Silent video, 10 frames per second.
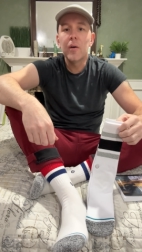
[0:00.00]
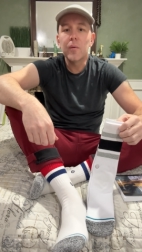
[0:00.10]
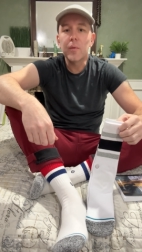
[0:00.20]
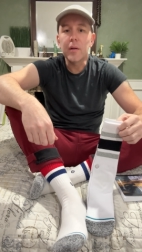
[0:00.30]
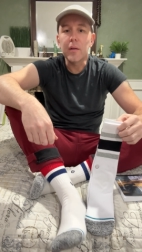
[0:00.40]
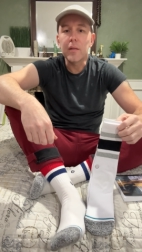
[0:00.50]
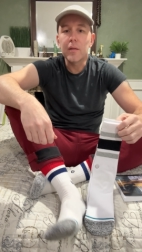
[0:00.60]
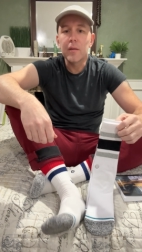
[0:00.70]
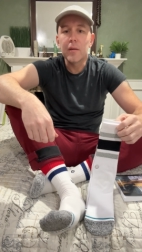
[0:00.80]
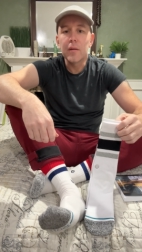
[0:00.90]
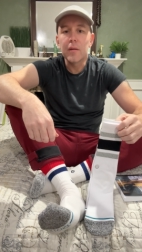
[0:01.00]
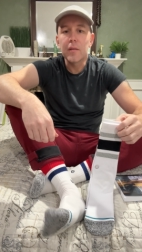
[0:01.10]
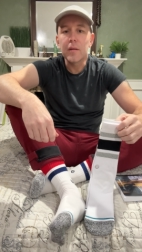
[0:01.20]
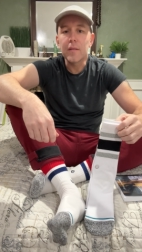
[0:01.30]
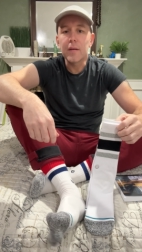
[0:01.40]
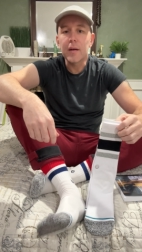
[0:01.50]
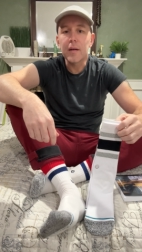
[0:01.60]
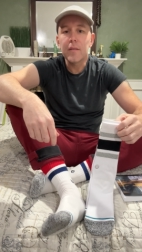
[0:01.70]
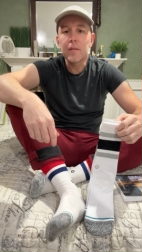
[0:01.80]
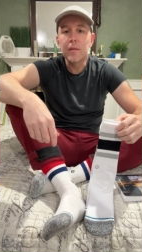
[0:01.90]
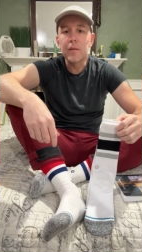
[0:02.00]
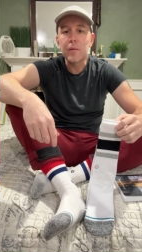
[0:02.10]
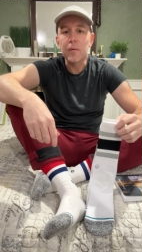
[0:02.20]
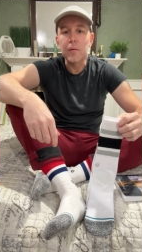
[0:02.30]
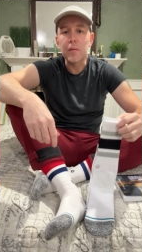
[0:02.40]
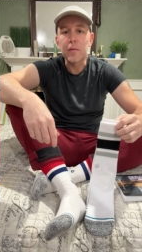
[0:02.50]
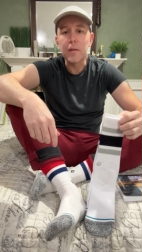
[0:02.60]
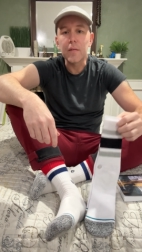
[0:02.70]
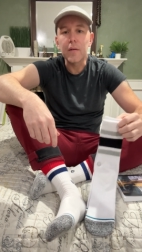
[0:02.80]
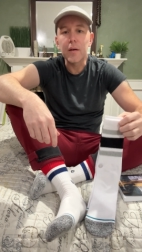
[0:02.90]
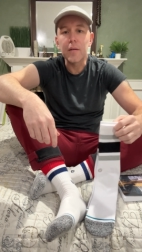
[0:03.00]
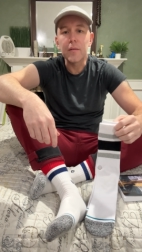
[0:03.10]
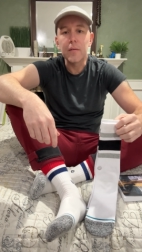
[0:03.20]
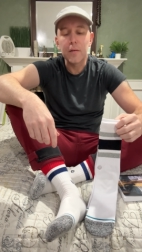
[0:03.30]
with these guys or these guys,